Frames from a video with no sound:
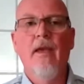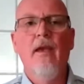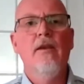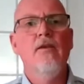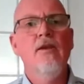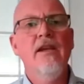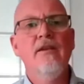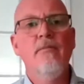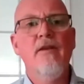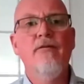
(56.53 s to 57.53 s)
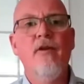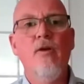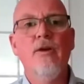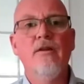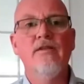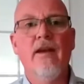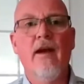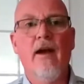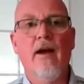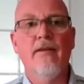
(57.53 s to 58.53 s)
you need to be focusing
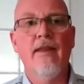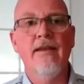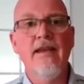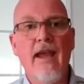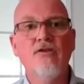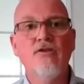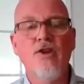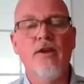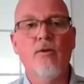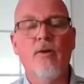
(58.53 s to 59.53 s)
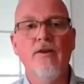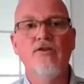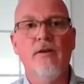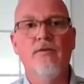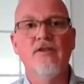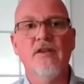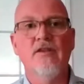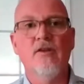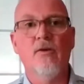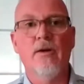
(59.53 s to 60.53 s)
on the next generation of
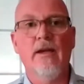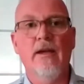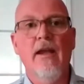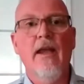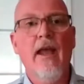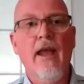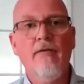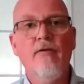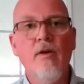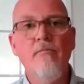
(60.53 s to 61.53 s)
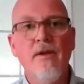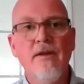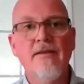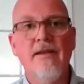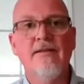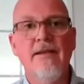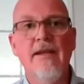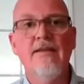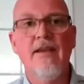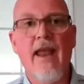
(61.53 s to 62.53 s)
security. Every business
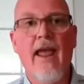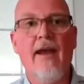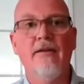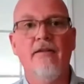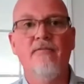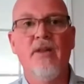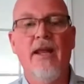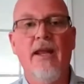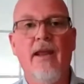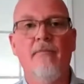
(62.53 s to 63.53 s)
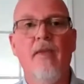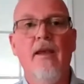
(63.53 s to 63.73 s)
needs an active plan.